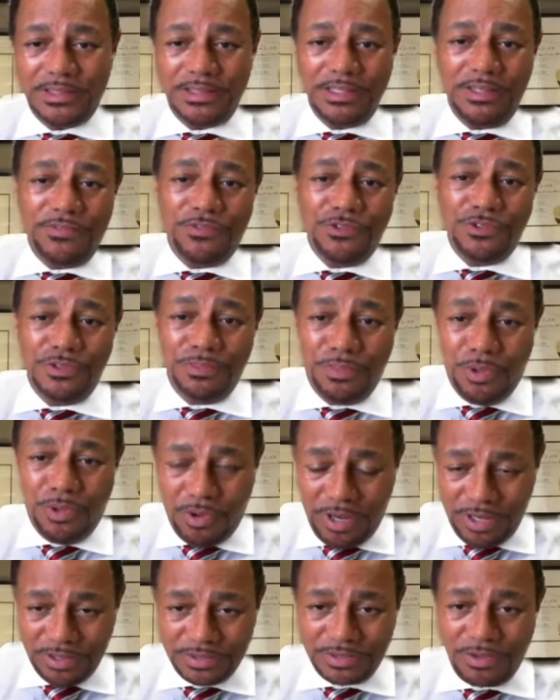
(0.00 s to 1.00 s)
seafood
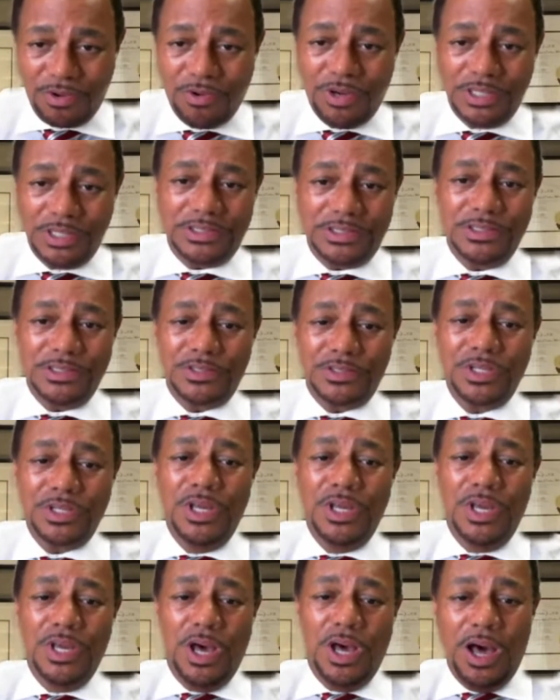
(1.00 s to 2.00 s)
boils, oysters.
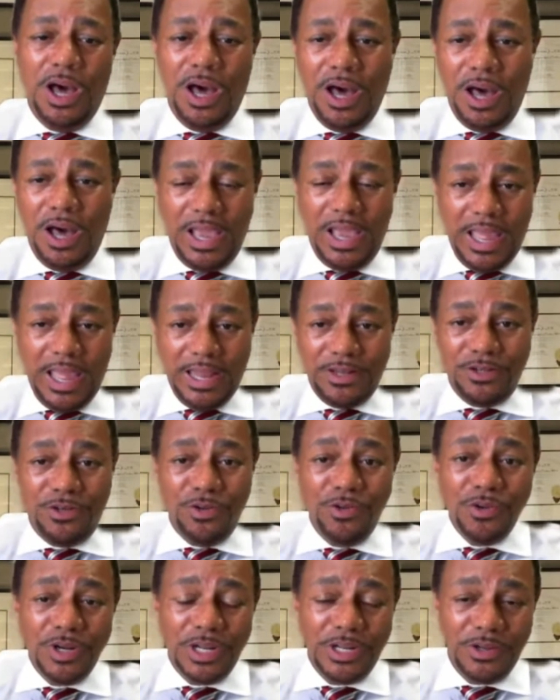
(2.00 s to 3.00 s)

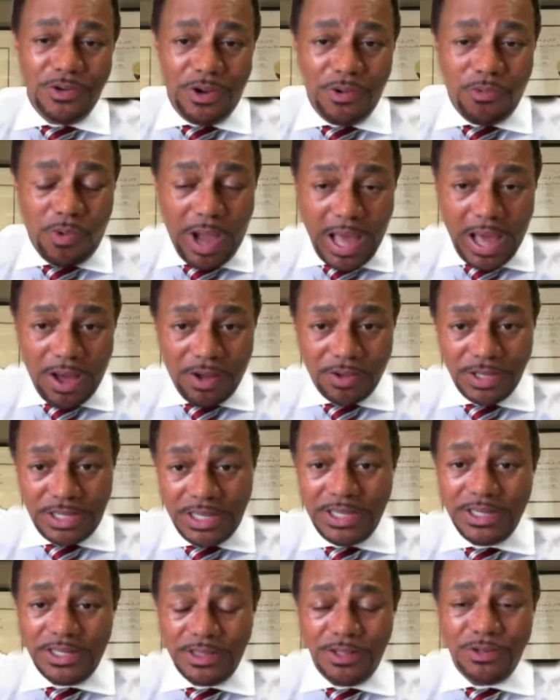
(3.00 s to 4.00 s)
While
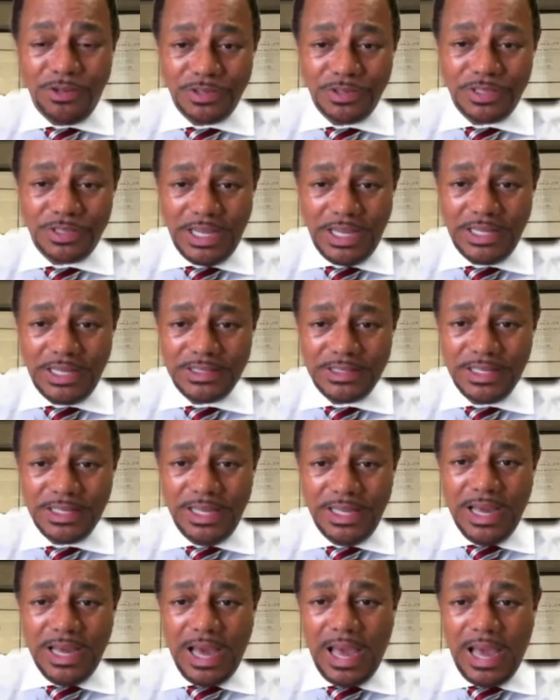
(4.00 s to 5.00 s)
eating those things,
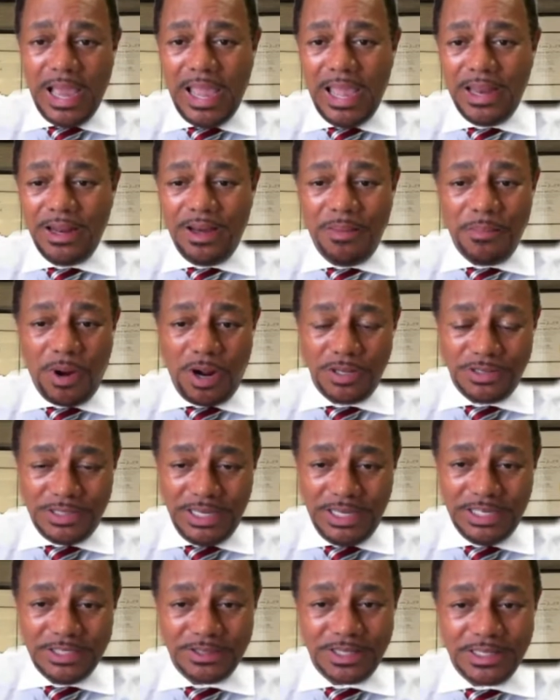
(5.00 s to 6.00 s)
I had
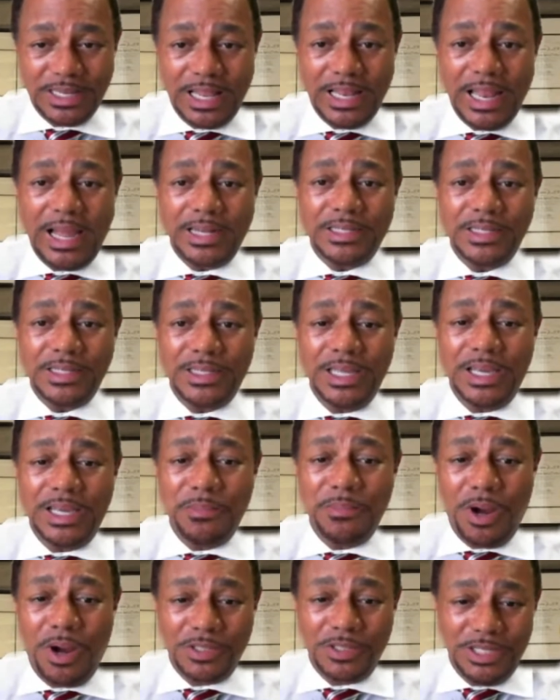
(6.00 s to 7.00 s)
martinis, because I like to think
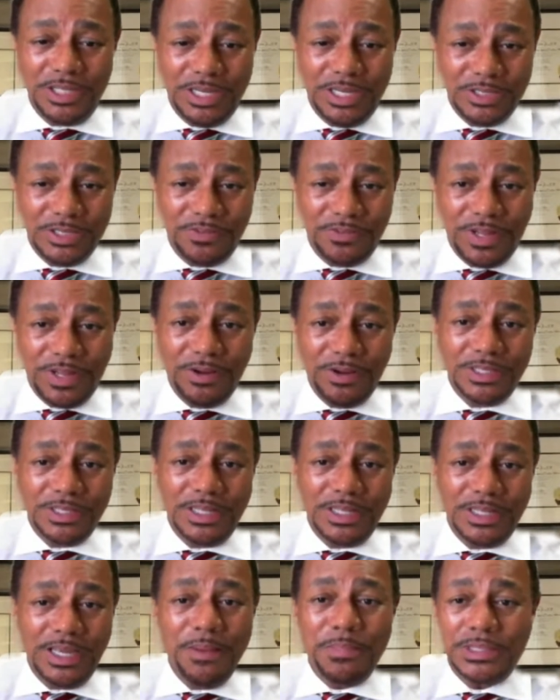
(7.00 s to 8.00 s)
martinis, if there's
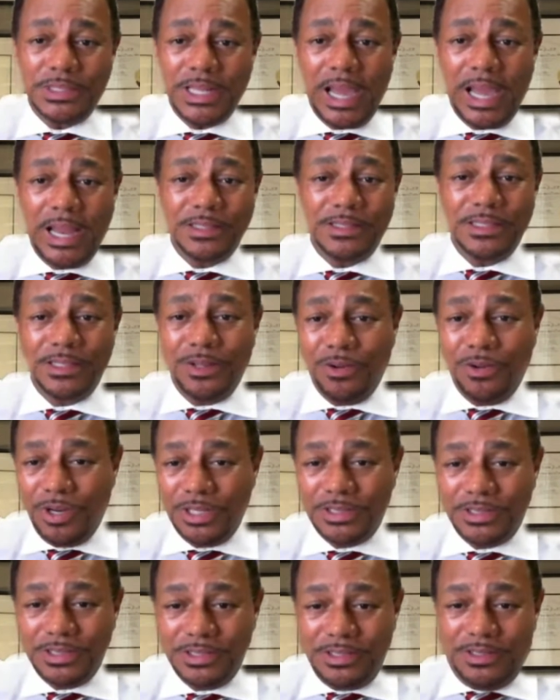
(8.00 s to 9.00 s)
any hepatitis in the
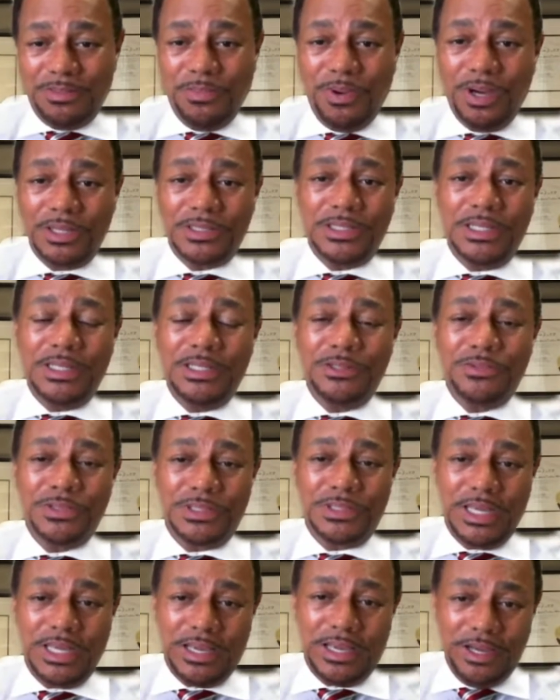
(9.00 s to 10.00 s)
oysters, martinis will
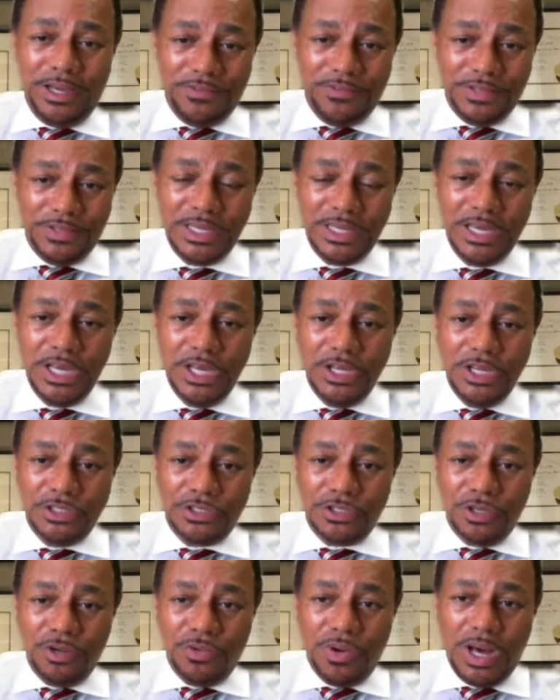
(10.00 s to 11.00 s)
take care of it.
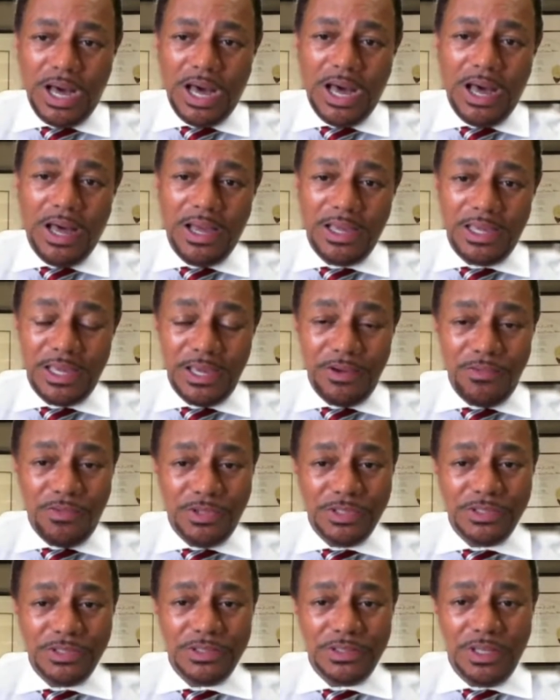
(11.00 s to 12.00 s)
So it
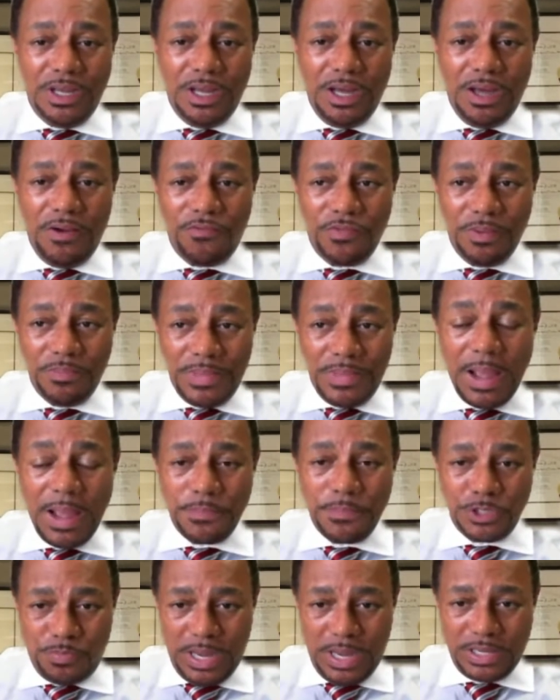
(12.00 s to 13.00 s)
was, from that
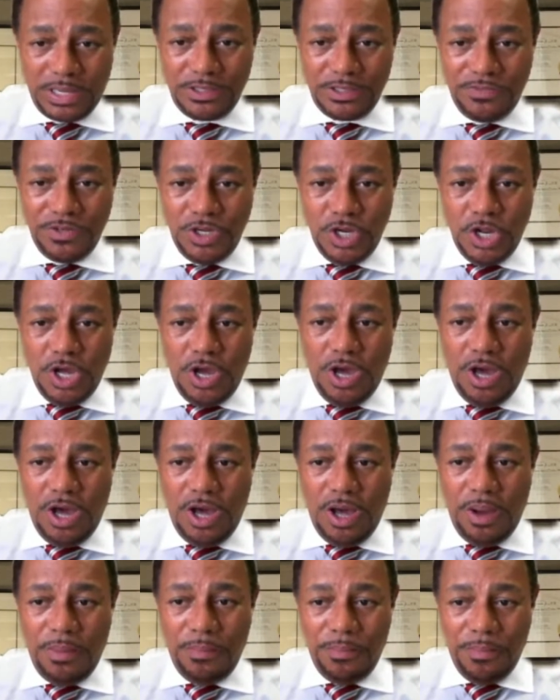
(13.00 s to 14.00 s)
perspective,
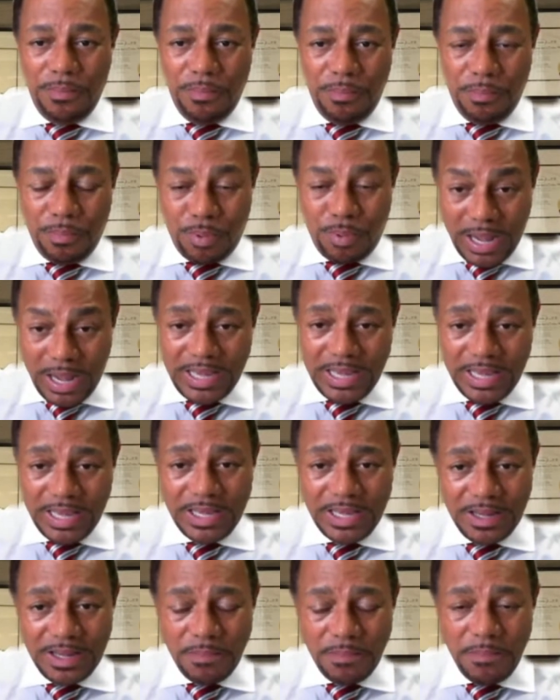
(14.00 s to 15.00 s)

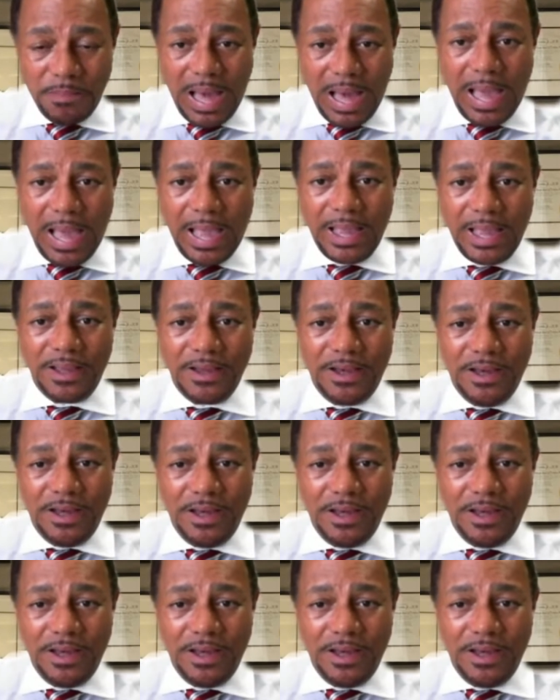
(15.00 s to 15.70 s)
breaking my